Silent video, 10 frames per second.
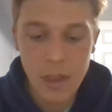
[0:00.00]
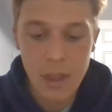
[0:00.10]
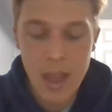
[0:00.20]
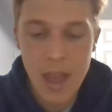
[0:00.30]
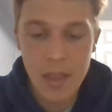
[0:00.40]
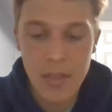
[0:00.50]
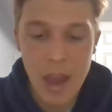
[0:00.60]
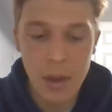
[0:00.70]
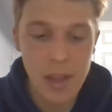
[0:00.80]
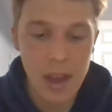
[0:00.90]
And
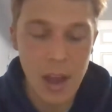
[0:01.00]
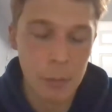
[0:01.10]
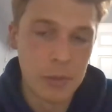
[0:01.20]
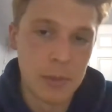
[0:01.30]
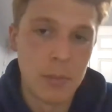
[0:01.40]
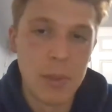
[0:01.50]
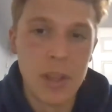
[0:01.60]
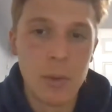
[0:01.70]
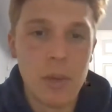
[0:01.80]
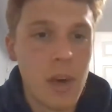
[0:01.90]
that helps
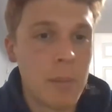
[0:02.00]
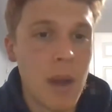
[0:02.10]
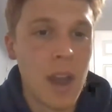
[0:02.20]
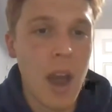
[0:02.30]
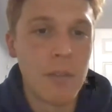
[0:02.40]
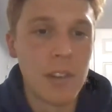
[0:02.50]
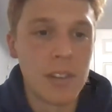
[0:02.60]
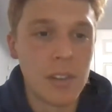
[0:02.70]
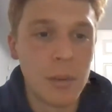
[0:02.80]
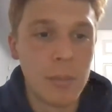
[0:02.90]
me with like my confidence
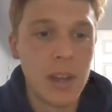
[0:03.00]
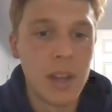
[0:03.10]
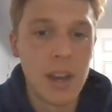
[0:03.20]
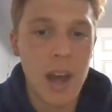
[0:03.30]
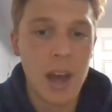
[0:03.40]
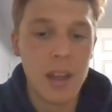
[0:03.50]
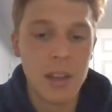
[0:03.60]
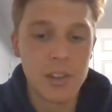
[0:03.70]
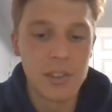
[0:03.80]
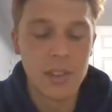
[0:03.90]
a little bit, and not, it
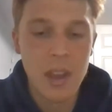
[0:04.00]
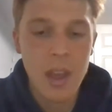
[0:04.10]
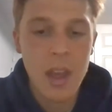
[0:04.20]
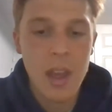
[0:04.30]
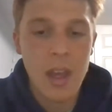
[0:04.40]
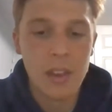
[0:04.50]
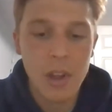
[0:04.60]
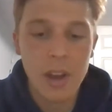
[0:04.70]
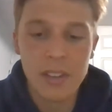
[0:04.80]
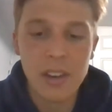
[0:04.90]
just, as
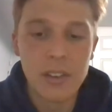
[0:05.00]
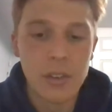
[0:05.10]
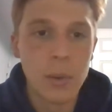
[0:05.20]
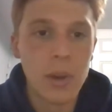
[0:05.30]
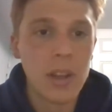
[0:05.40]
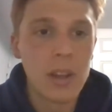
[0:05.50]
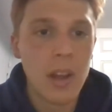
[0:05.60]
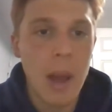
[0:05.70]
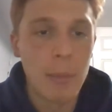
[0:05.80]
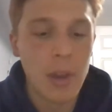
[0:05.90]
long as I do it,
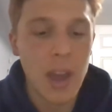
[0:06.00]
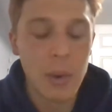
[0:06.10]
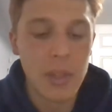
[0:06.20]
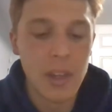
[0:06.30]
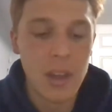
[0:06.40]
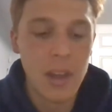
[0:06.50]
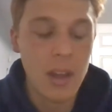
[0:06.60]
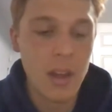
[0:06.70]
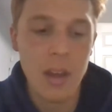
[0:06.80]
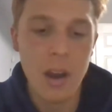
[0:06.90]
I'm okay with it.
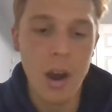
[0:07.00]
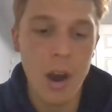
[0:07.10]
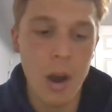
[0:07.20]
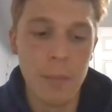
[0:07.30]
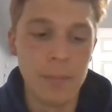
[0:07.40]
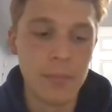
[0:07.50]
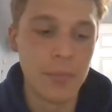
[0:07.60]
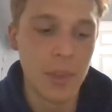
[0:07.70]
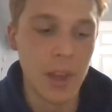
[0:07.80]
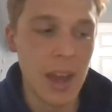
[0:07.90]

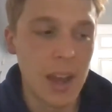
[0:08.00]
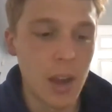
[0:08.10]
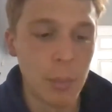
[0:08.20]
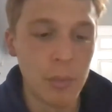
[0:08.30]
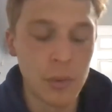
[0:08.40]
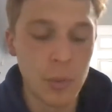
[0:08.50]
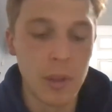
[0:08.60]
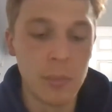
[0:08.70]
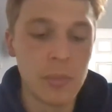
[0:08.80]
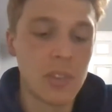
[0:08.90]
Like I had a couple
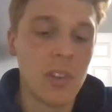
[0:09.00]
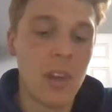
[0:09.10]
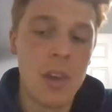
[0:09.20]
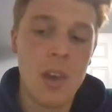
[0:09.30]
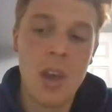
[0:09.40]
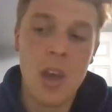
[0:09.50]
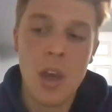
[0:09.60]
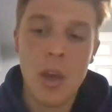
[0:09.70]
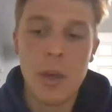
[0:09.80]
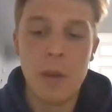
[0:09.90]
swims
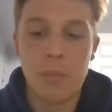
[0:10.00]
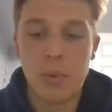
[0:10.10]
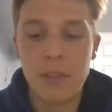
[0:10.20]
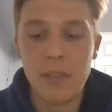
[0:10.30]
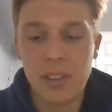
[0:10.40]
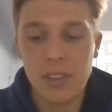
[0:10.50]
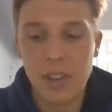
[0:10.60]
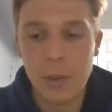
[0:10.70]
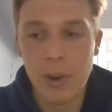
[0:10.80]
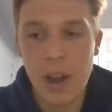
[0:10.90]

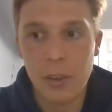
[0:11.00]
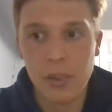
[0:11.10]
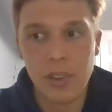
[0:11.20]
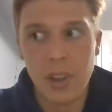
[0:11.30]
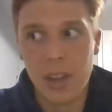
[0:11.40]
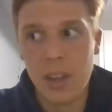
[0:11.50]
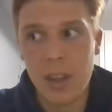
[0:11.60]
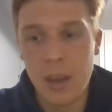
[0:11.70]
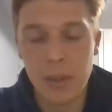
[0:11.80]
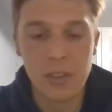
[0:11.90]
previously where I was like,
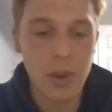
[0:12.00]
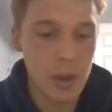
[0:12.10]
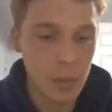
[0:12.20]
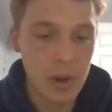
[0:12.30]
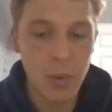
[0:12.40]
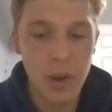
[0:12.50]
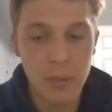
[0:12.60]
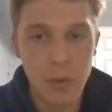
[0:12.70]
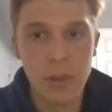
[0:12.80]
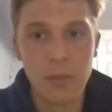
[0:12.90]
so I went a
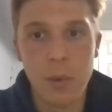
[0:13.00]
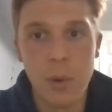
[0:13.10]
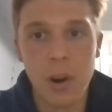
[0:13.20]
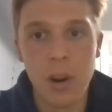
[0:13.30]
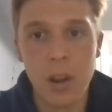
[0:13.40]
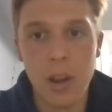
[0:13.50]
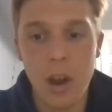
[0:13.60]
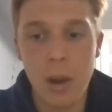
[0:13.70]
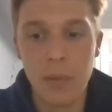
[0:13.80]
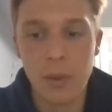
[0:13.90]
144
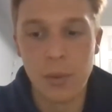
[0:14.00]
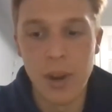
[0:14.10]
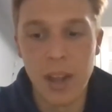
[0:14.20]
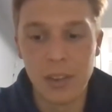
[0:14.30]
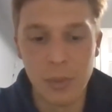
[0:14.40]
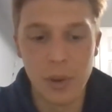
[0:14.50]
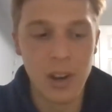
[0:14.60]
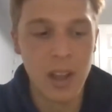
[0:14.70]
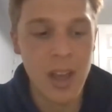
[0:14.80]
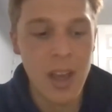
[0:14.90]
in the race
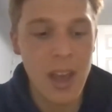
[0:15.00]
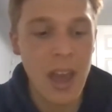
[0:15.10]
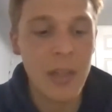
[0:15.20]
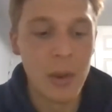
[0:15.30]
and there were